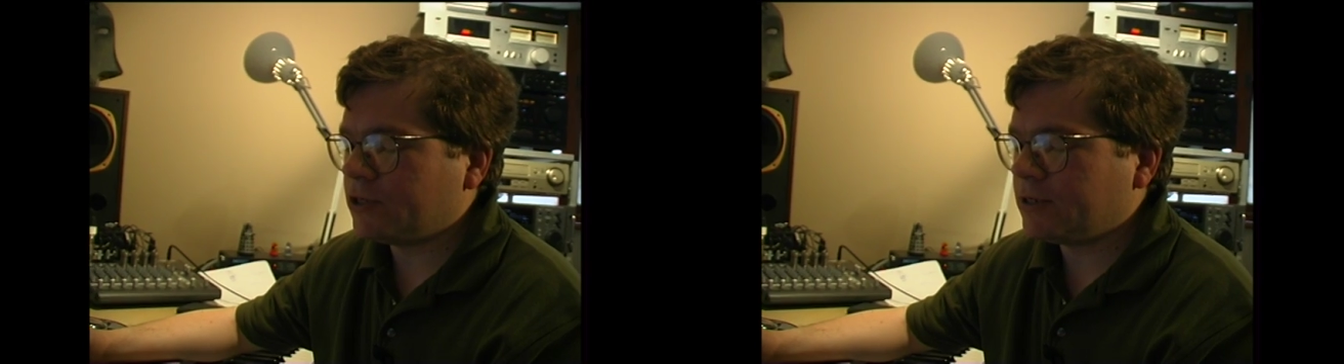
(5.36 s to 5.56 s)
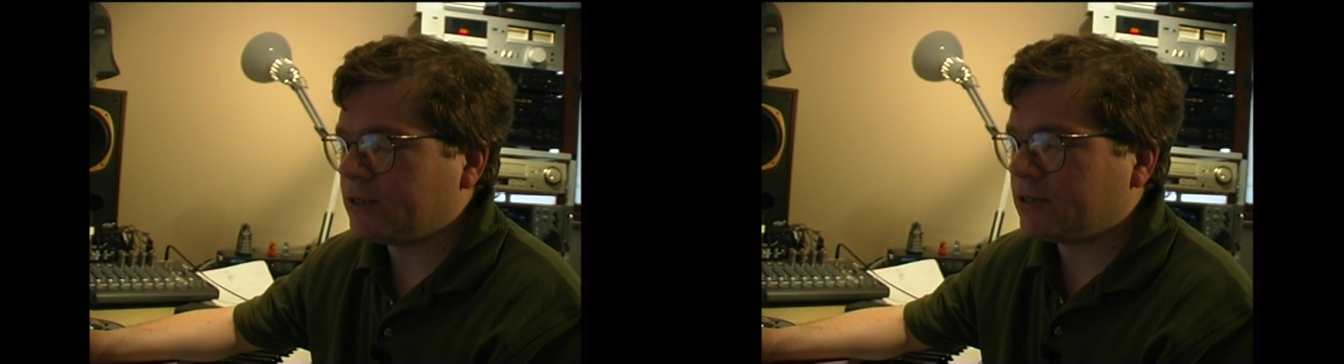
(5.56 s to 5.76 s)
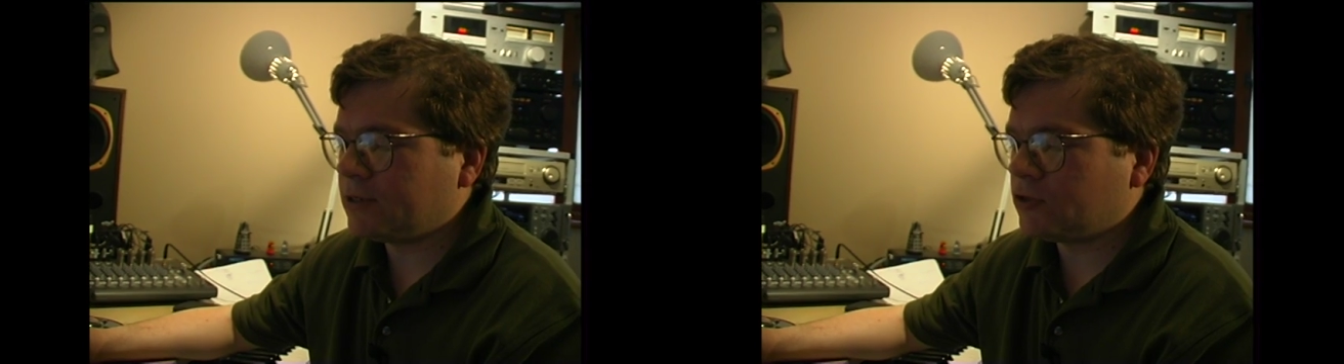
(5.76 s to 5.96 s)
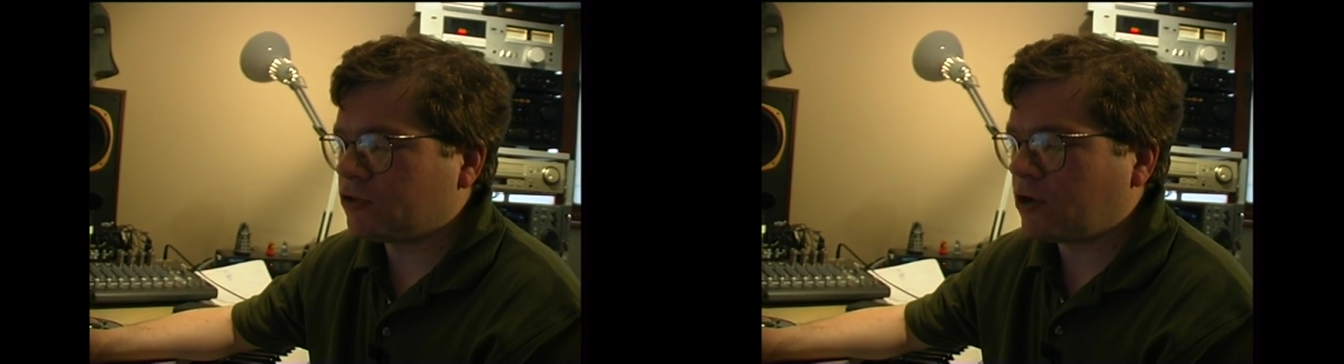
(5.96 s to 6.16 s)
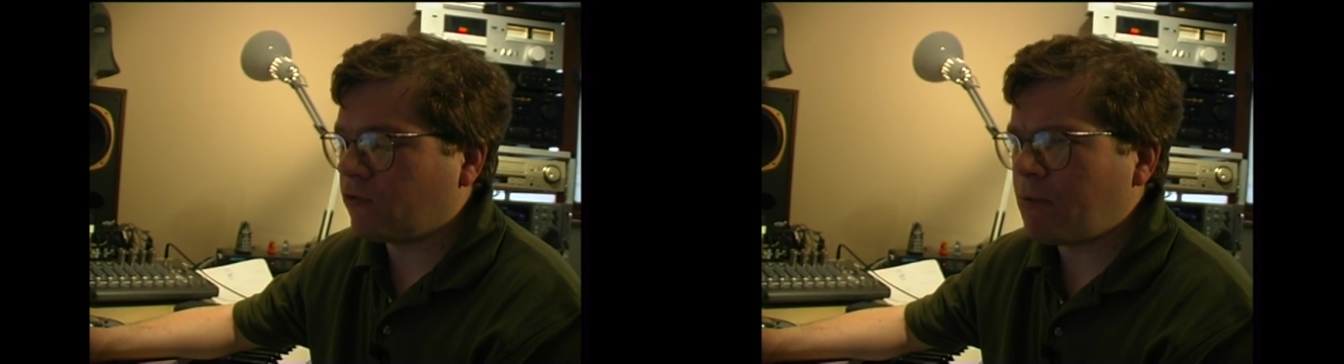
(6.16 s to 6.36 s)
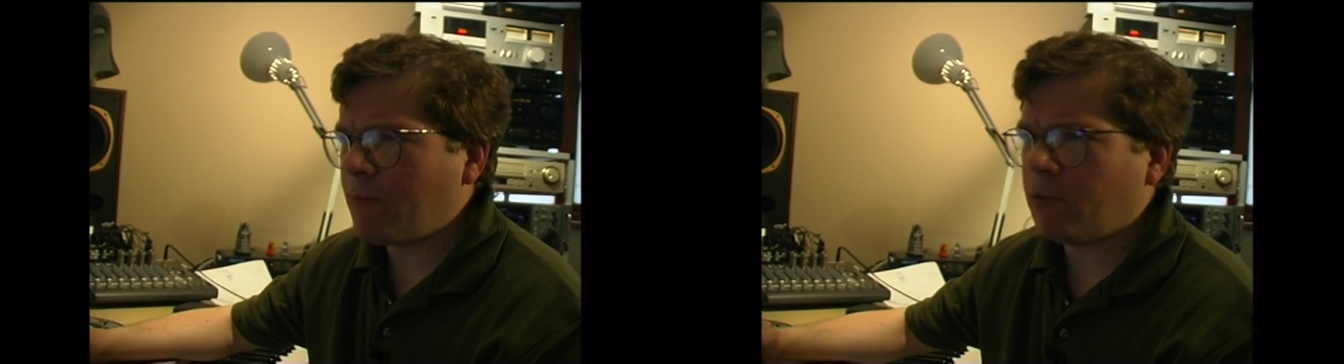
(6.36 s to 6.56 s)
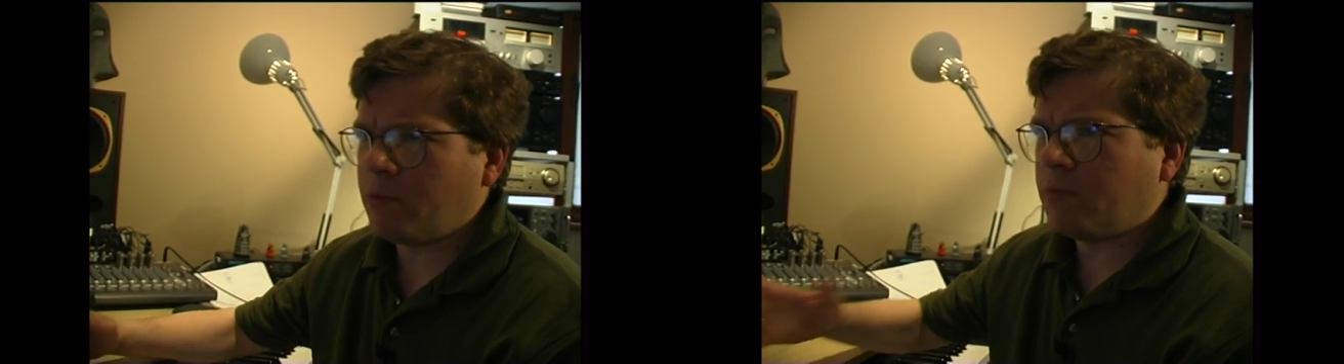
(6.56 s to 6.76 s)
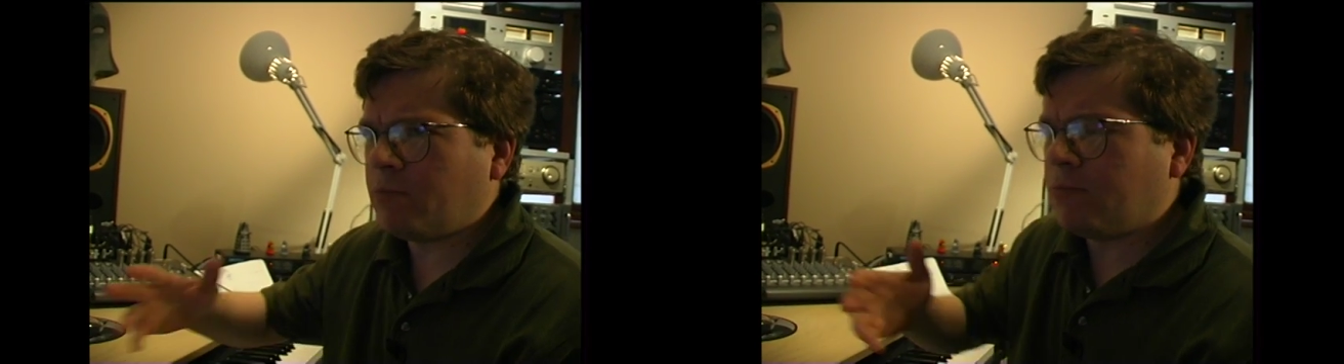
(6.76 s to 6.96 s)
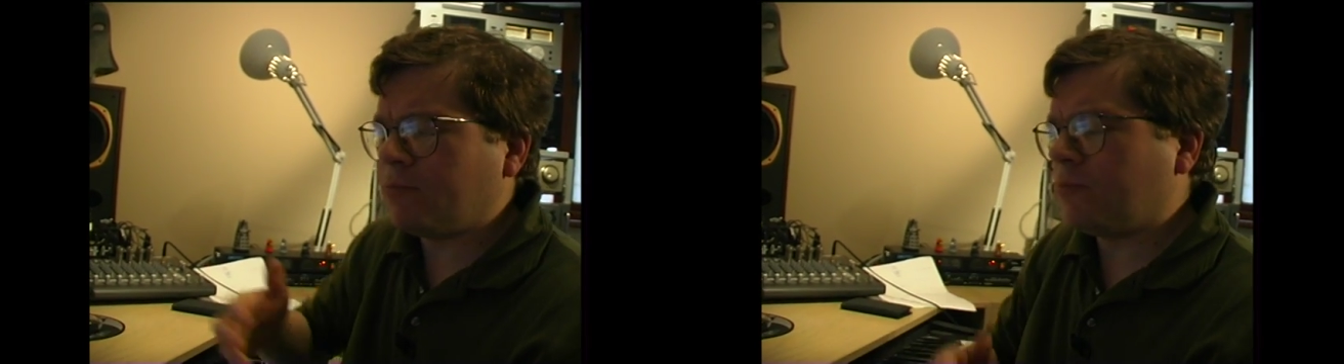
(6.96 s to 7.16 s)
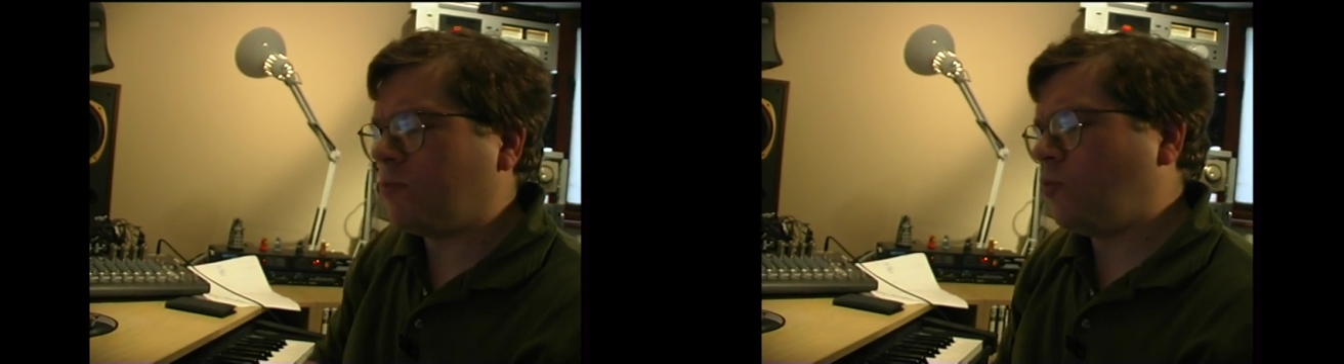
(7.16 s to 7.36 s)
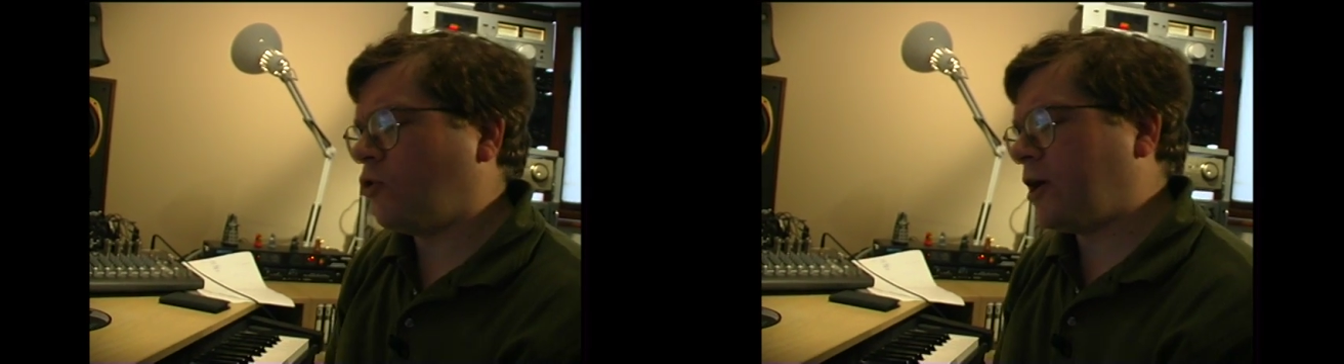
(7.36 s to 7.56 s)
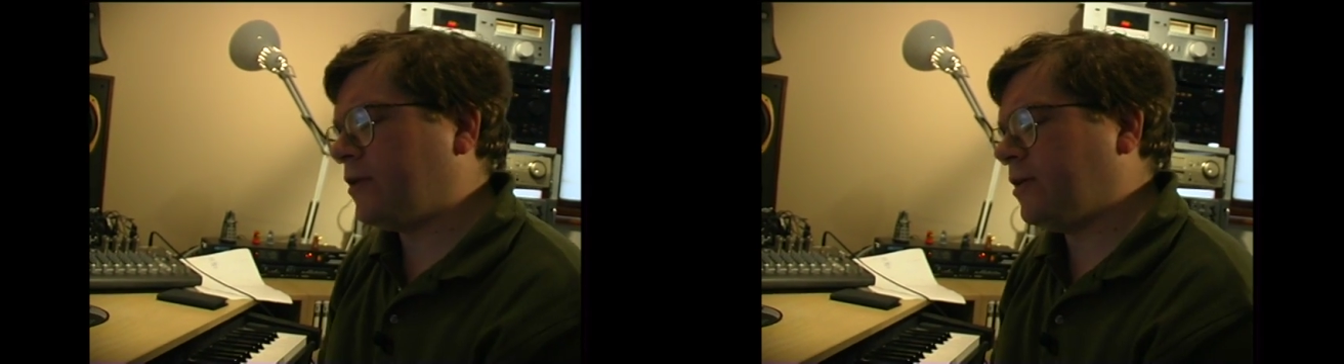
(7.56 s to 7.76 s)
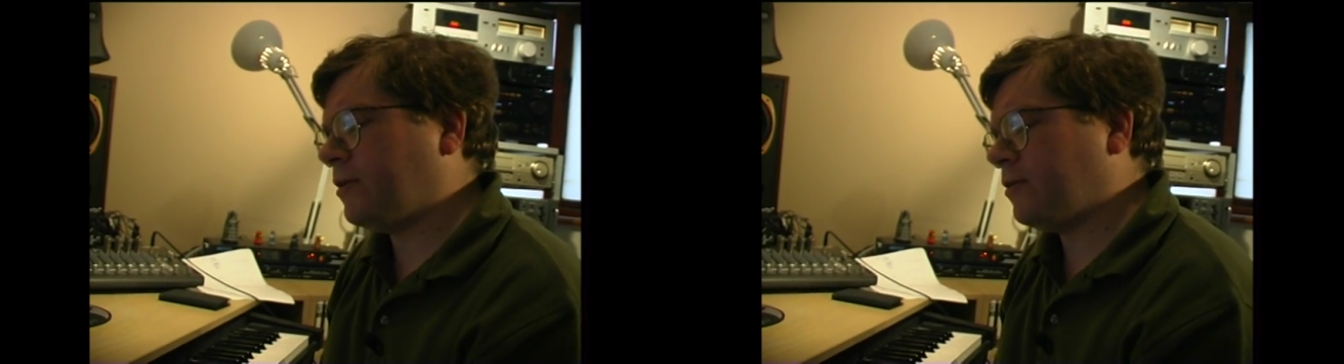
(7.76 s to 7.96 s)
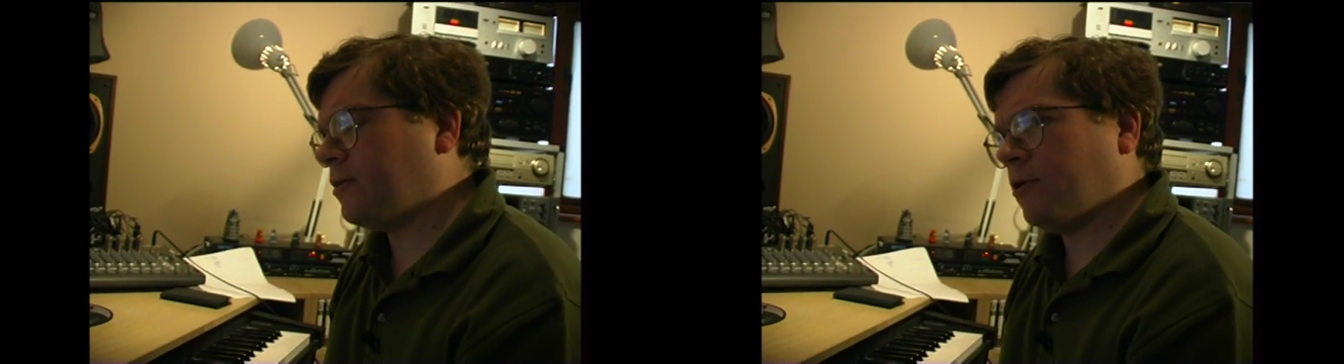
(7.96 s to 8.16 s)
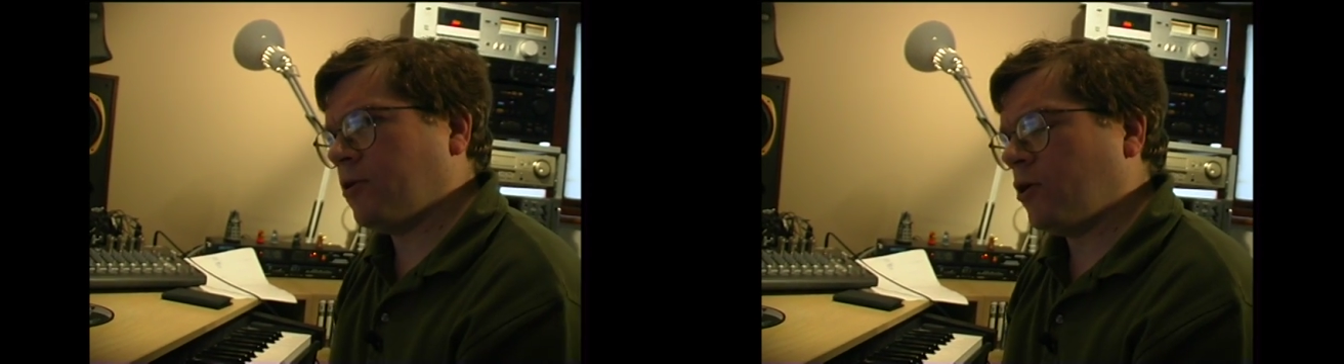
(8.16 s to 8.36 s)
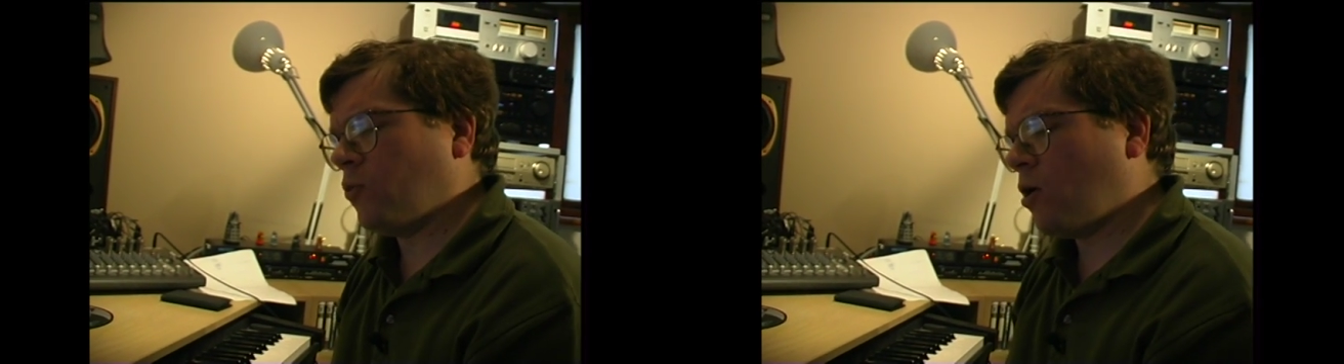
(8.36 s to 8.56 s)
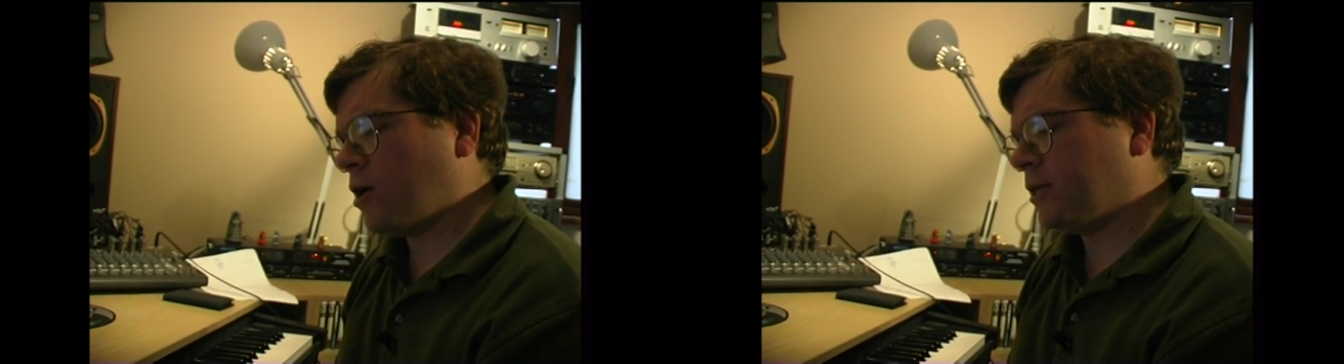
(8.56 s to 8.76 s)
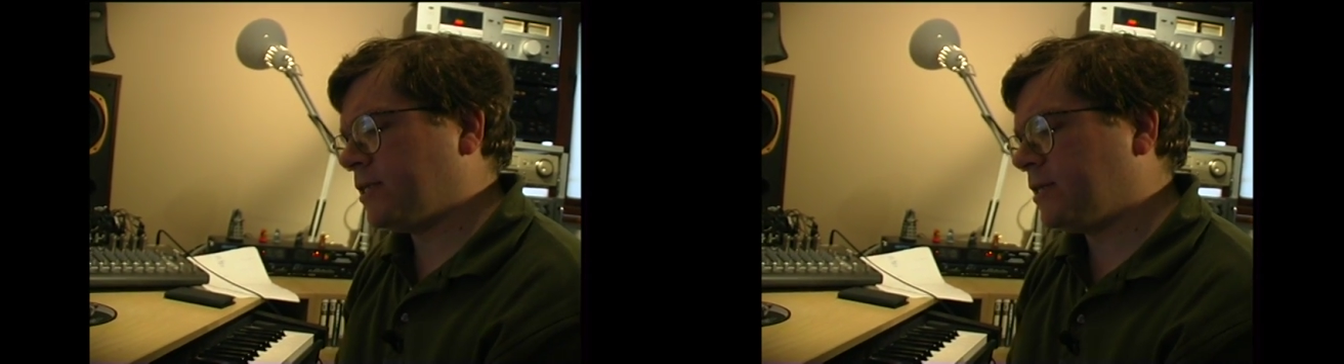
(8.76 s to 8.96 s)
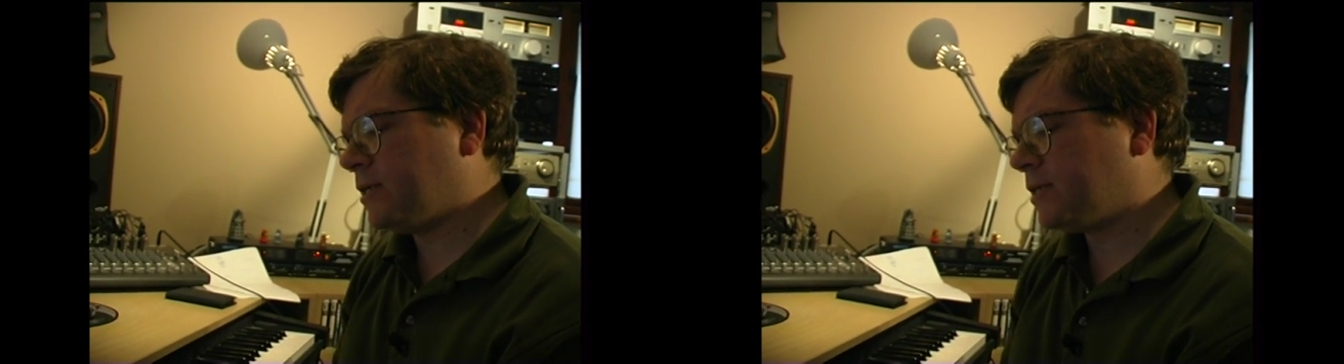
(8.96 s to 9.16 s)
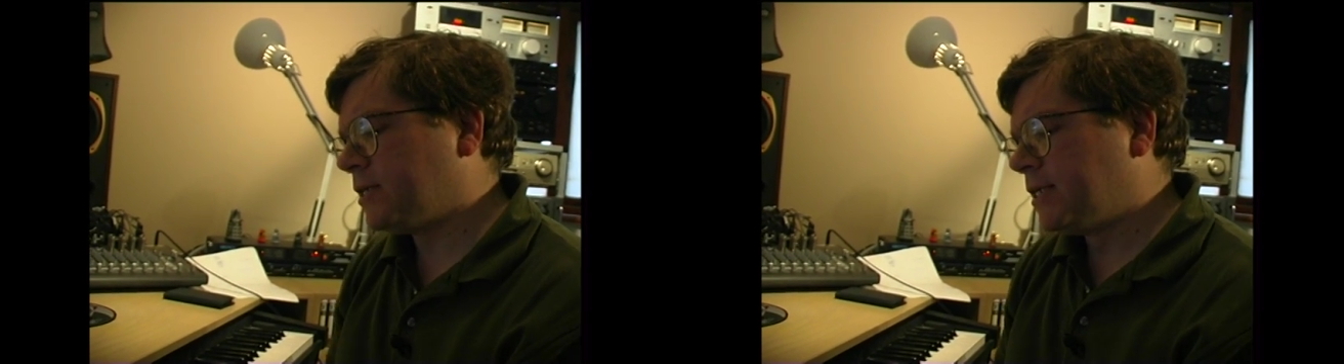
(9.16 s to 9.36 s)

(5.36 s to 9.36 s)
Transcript: it is to try and remember what I did and why I did it,